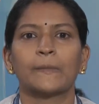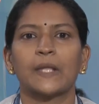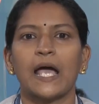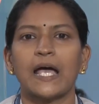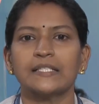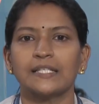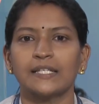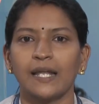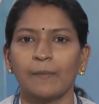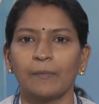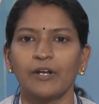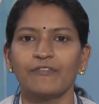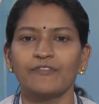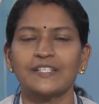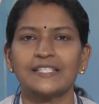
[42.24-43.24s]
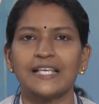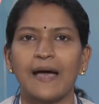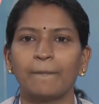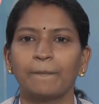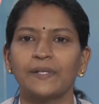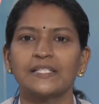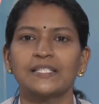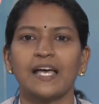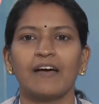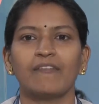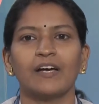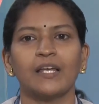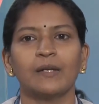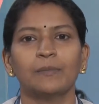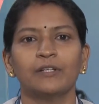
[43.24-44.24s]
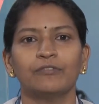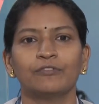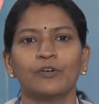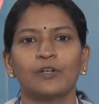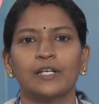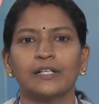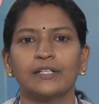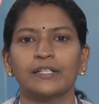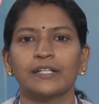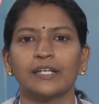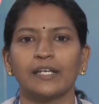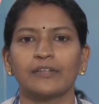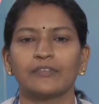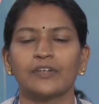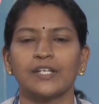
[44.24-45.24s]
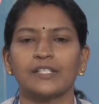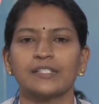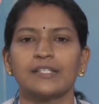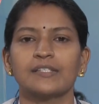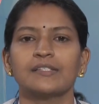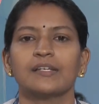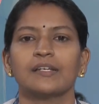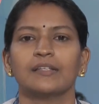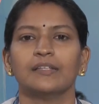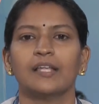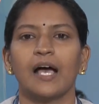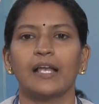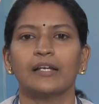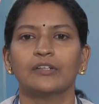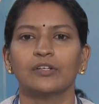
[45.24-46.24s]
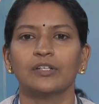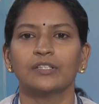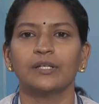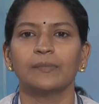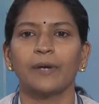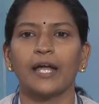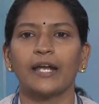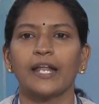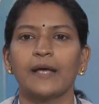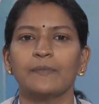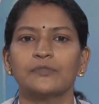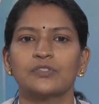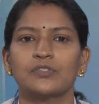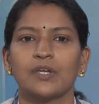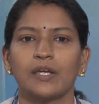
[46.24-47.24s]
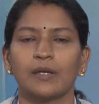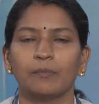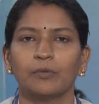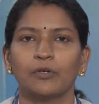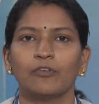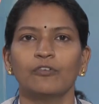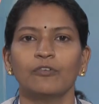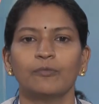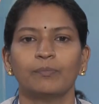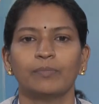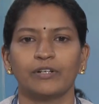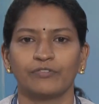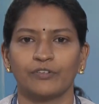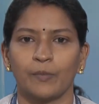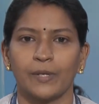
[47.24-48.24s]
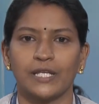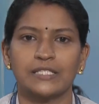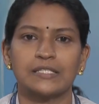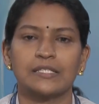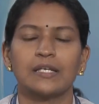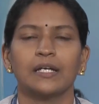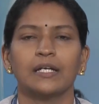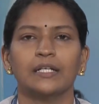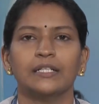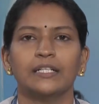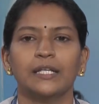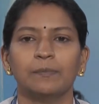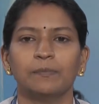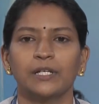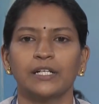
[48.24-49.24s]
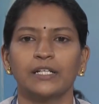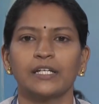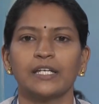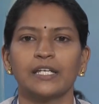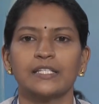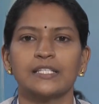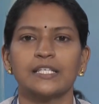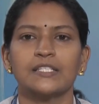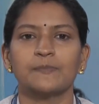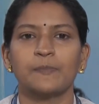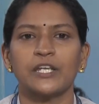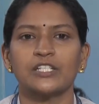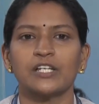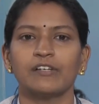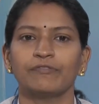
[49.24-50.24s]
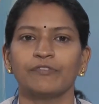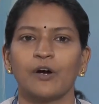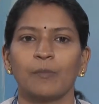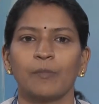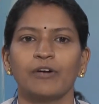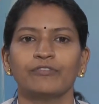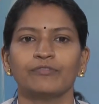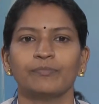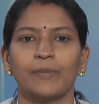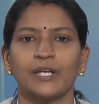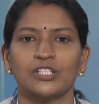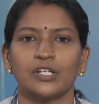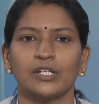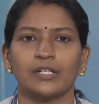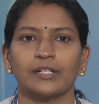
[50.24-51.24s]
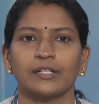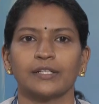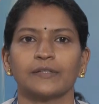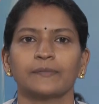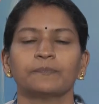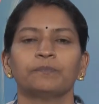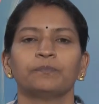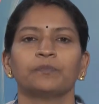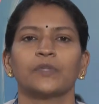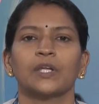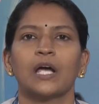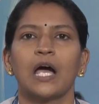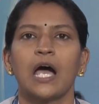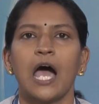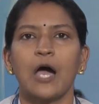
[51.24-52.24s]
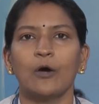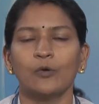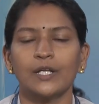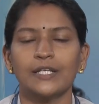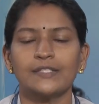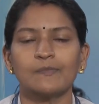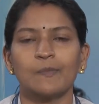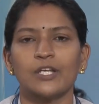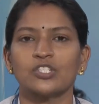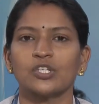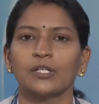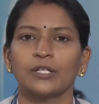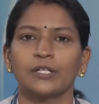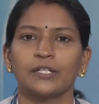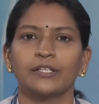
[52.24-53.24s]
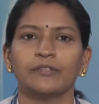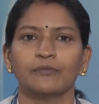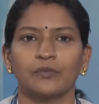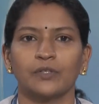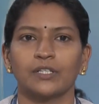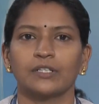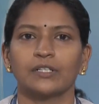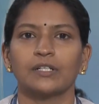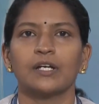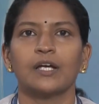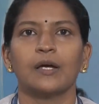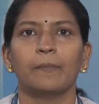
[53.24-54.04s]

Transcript: As the number of samples available for learning increases, the algorithm adapts to improve performance. Deep learning is a special form of machine learning. How does machine learning work?